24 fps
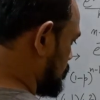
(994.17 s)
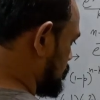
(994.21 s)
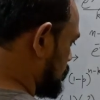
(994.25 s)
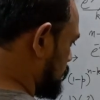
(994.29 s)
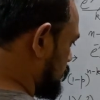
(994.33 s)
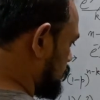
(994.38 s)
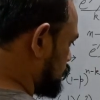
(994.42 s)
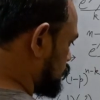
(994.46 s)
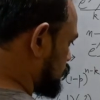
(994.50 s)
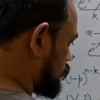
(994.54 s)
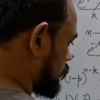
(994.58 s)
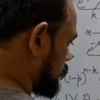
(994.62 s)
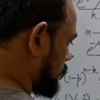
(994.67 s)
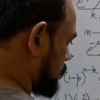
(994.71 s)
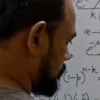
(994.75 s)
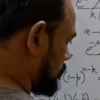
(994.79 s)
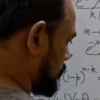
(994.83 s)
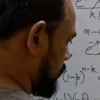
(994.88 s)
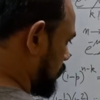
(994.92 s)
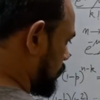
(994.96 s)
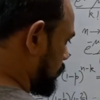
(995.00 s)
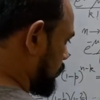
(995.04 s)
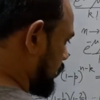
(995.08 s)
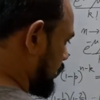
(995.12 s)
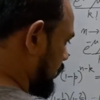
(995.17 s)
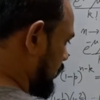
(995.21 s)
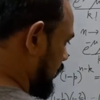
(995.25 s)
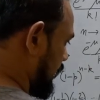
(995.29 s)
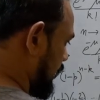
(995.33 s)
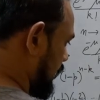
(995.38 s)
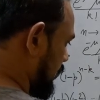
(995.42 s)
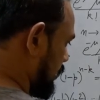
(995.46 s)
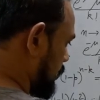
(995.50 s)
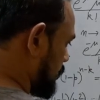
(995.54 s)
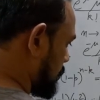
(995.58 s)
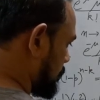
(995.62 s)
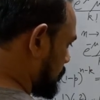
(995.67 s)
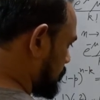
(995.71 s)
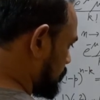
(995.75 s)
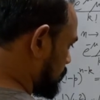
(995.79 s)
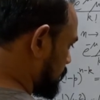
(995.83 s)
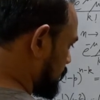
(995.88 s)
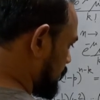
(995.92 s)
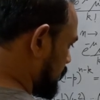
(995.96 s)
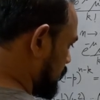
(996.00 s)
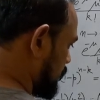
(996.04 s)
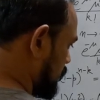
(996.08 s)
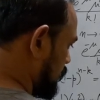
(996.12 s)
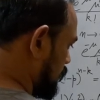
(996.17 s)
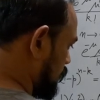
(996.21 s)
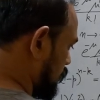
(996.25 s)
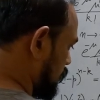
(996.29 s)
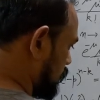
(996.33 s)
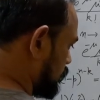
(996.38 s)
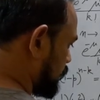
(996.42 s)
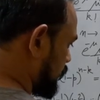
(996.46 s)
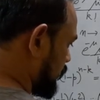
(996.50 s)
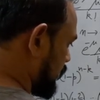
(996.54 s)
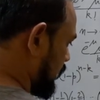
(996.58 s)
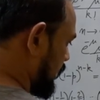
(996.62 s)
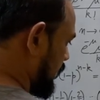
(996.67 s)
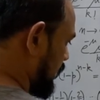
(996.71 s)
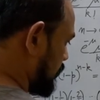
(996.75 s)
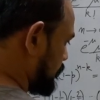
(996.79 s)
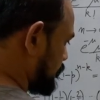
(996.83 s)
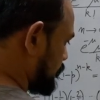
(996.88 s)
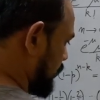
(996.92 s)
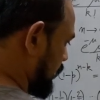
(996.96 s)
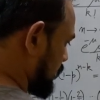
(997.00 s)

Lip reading: mu to the power k over k